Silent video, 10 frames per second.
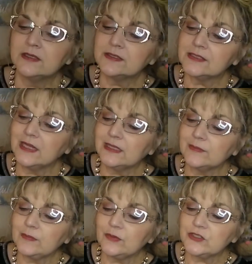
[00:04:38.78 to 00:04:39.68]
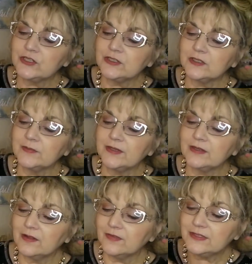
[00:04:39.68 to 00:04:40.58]
So let me brush a little bit
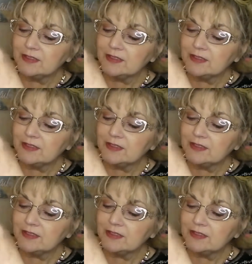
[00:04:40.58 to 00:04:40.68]
of this